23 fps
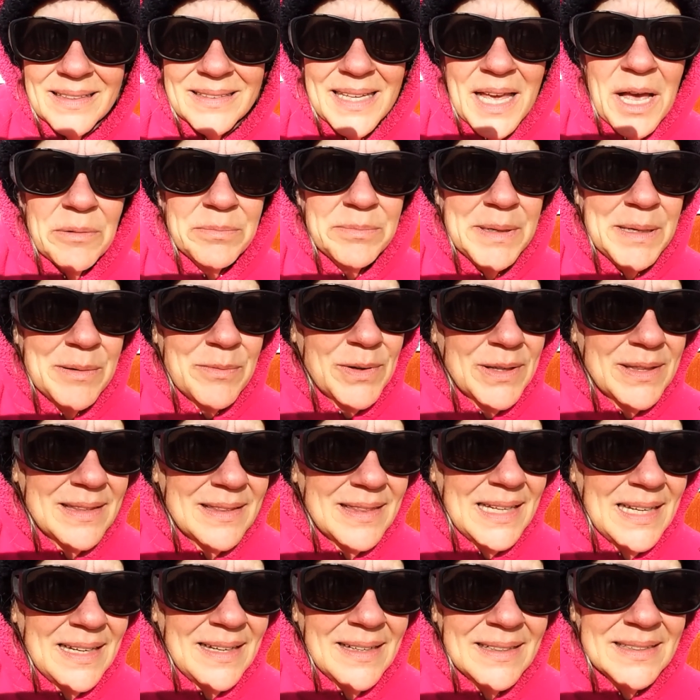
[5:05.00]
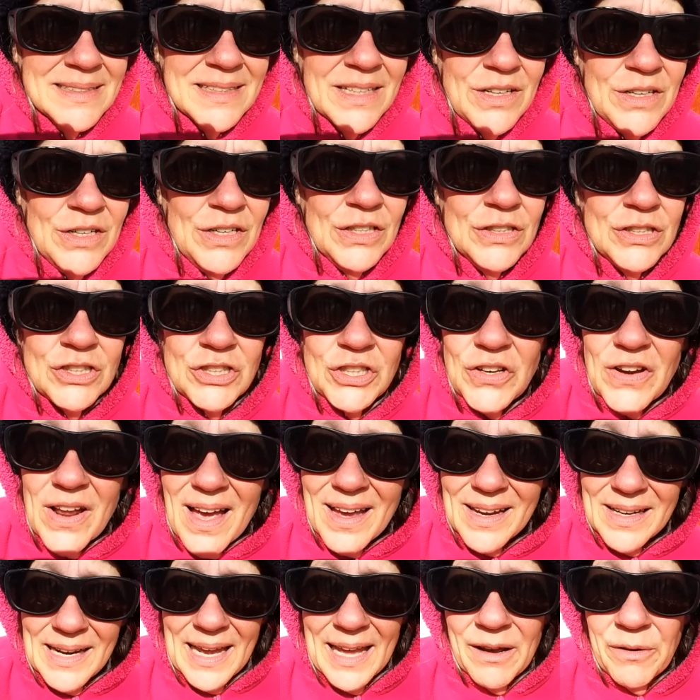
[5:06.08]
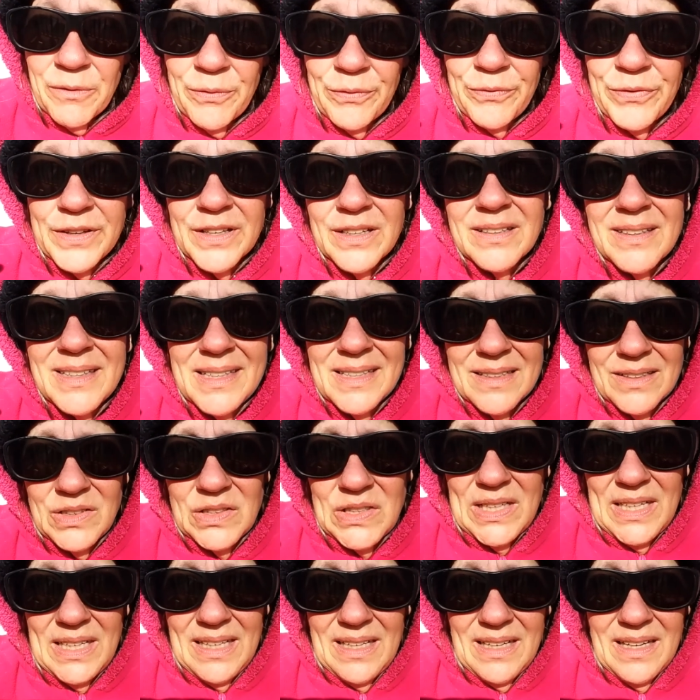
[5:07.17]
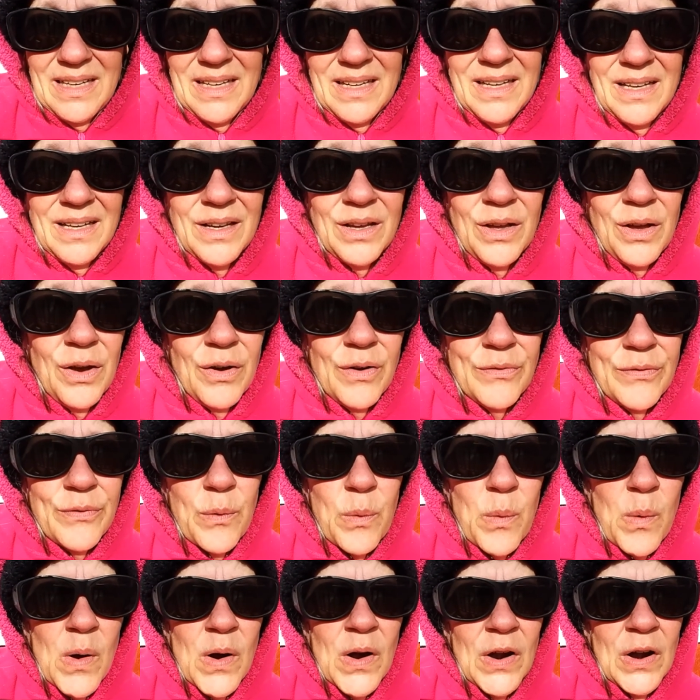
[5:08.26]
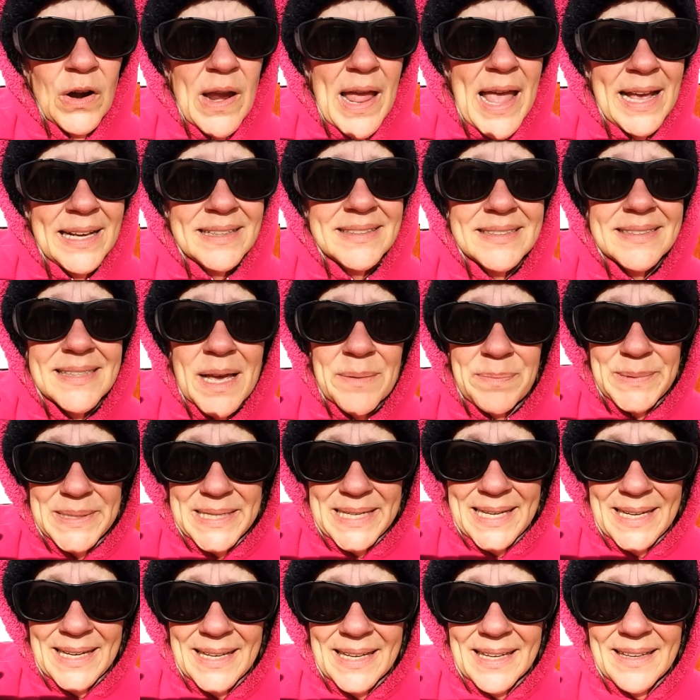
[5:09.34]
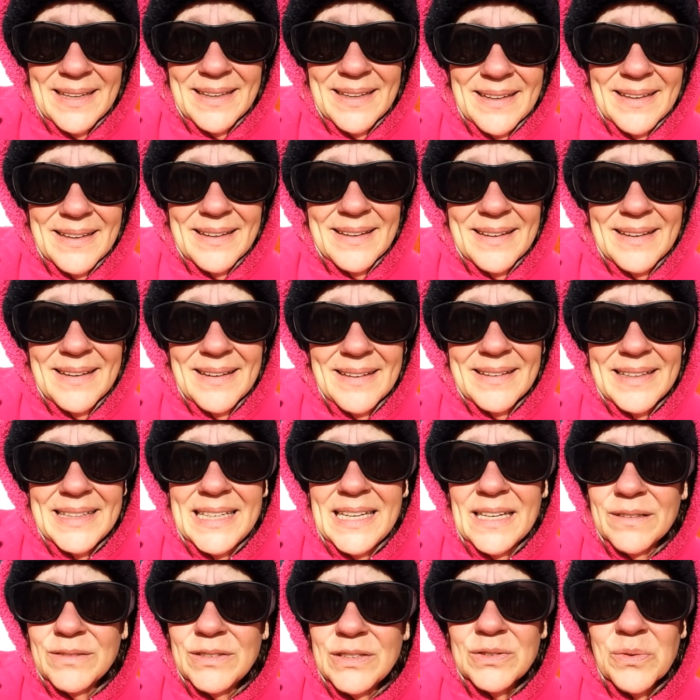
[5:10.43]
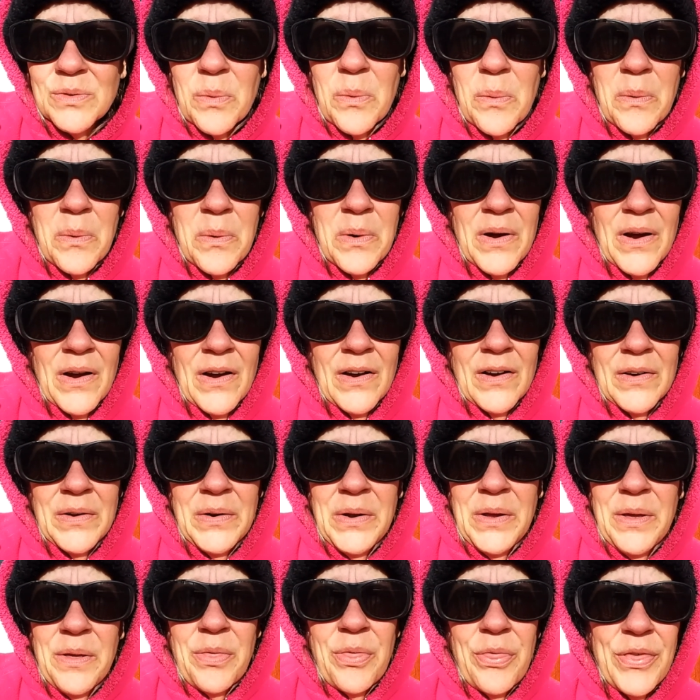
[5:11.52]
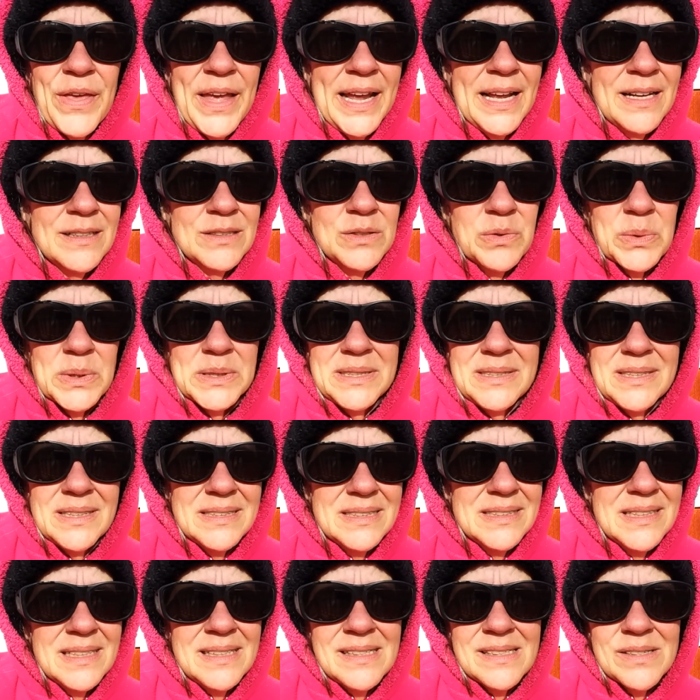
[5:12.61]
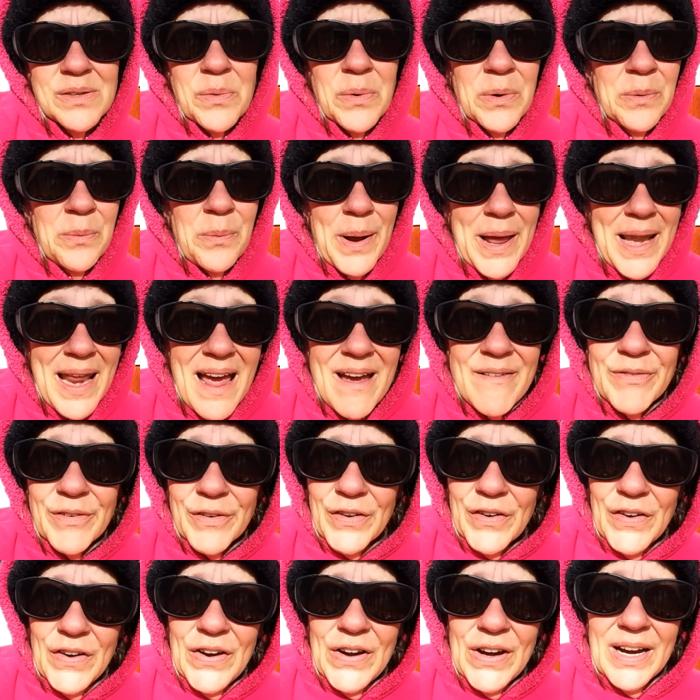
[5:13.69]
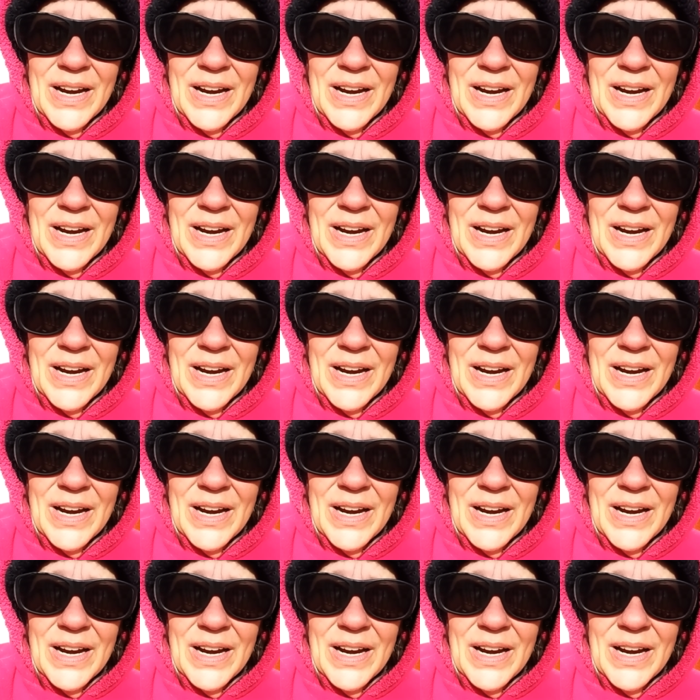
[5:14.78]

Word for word: has helped me with things. Should I now feel guilty for accepting gifts or things or assistance or whatever?